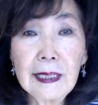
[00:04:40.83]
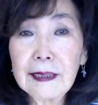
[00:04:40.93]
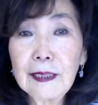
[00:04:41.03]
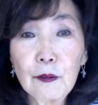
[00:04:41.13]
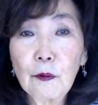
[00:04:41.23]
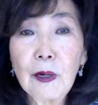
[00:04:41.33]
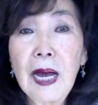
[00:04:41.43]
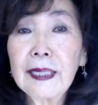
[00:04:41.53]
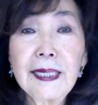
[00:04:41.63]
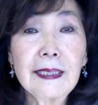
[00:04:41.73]
I
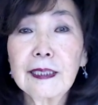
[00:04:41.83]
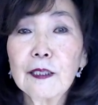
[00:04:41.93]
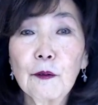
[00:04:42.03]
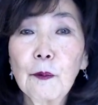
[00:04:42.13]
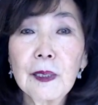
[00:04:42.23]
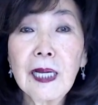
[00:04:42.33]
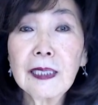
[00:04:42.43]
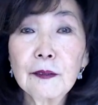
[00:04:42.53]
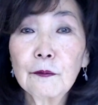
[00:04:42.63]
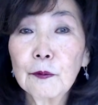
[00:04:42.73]
didn't care what
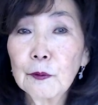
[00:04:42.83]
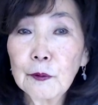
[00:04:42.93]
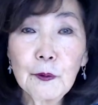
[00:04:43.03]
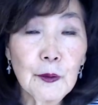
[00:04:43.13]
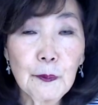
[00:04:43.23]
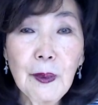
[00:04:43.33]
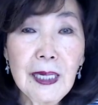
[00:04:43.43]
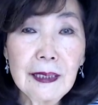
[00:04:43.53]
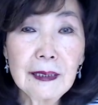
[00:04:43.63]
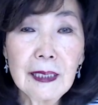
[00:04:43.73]
I drew or
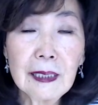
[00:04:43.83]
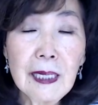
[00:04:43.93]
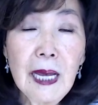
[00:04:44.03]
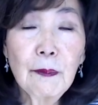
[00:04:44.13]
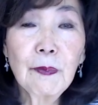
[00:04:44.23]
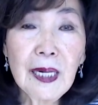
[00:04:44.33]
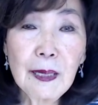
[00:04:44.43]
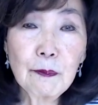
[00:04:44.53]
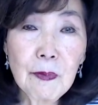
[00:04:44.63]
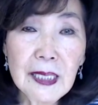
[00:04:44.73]
painted, but
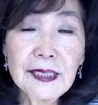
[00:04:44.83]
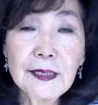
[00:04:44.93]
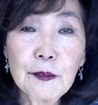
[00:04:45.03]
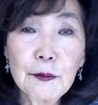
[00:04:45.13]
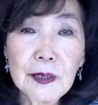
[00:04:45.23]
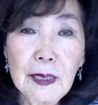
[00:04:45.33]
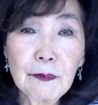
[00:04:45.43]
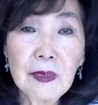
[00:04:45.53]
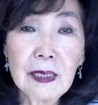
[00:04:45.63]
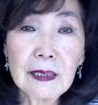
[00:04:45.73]
I must do
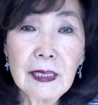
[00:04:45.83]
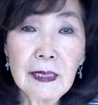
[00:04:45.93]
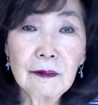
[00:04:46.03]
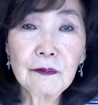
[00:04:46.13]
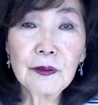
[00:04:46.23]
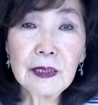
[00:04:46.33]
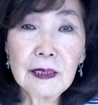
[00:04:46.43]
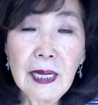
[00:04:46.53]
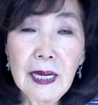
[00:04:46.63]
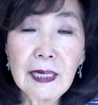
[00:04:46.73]
something every
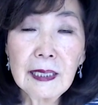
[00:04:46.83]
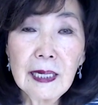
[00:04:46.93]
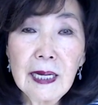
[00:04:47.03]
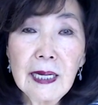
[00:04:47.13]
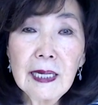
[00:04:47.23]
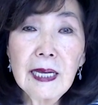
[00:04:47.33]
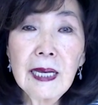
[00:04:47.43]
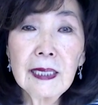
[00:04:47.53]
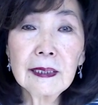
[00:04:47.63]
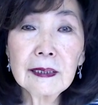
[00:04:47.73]
day.
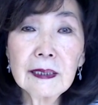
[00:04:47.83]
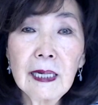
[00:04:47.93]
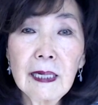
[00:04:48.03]
And